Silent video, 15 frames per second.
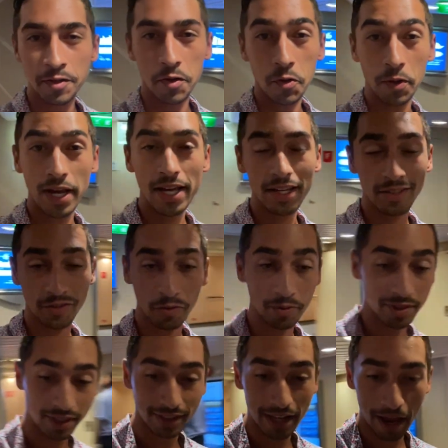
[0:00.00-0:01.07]
Okay, so we
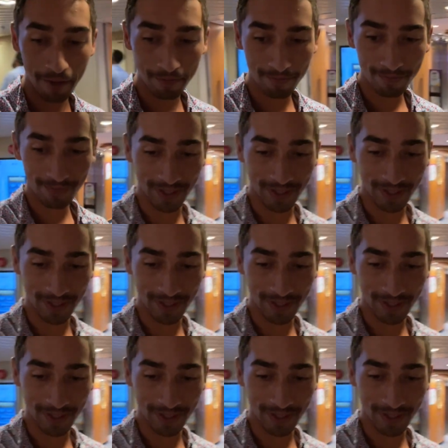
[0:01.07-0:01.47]
took a nap.